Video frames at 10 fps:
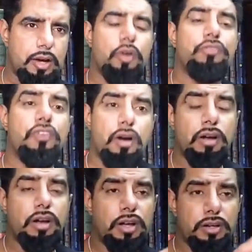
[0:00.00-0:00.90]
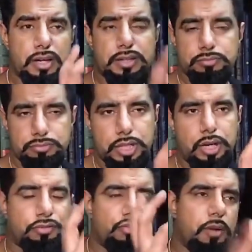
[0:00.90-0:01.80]

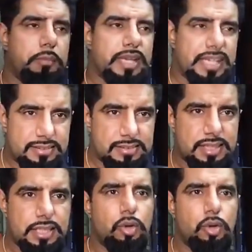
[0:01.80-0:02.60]
from it